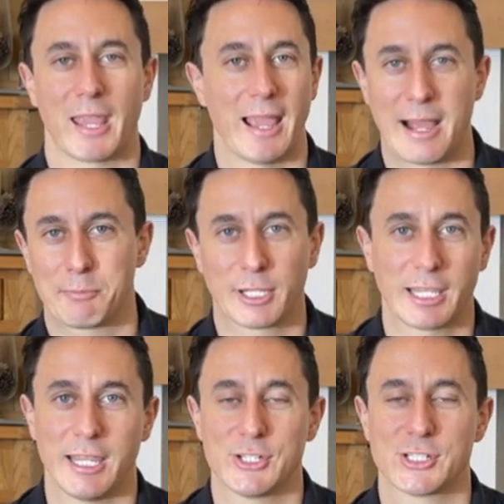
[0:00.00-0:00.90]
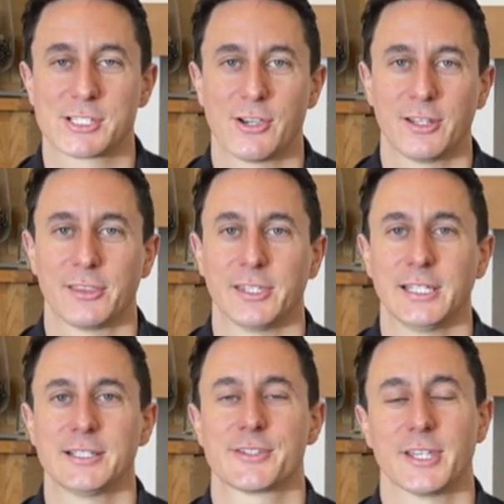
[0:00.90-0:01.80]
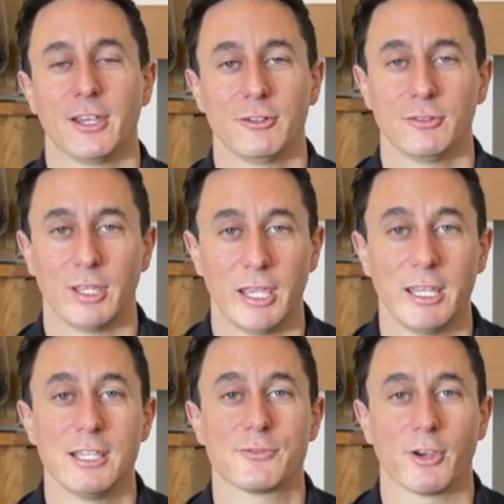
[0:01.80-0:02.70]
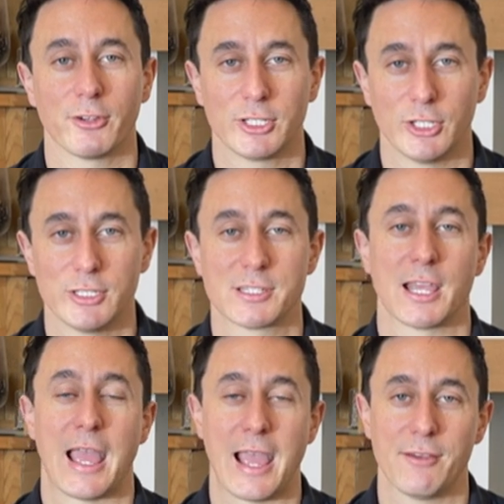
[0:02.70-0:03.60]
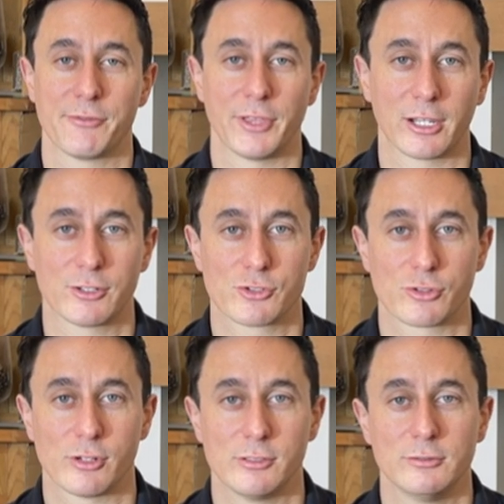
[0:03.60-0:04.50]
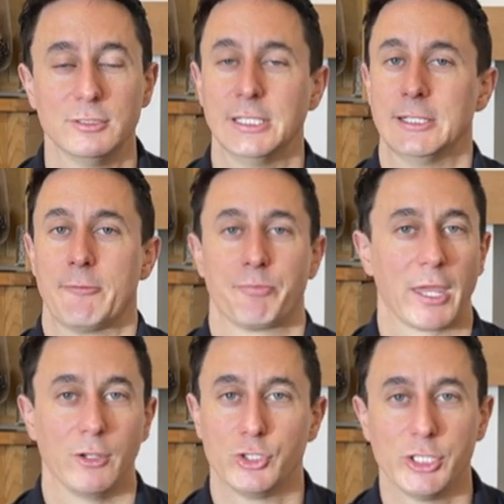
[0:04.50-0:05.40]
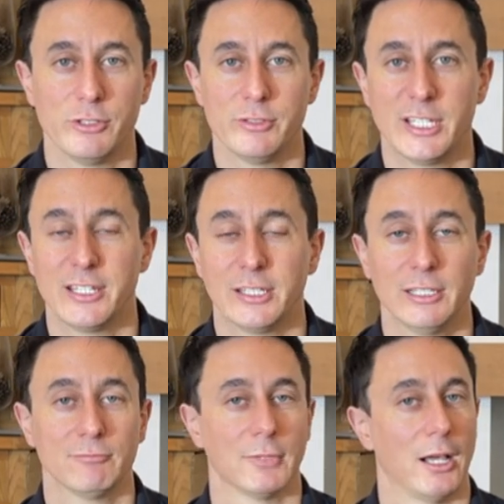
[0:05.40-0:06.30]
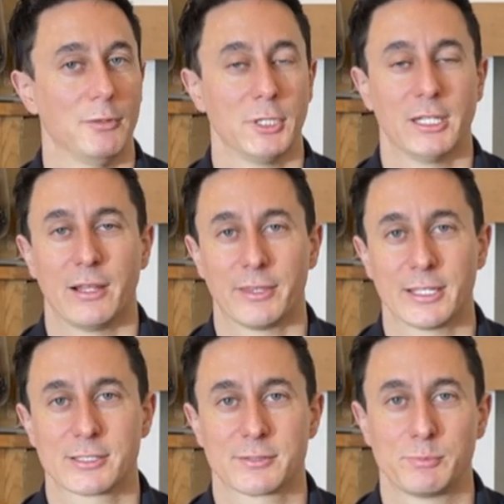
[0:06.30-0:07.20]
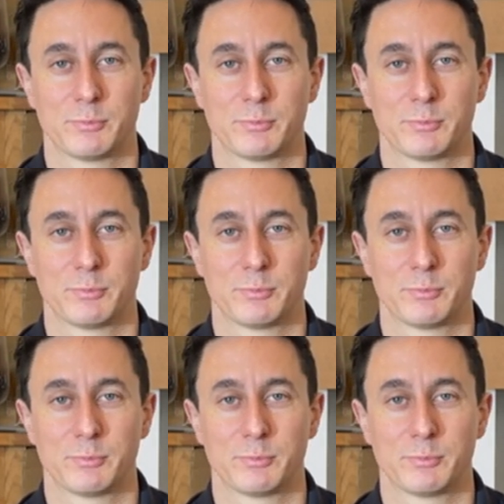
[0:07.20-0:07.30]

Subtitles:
application side of things. So it is very good to have that control. Do you need it? I mean, now that's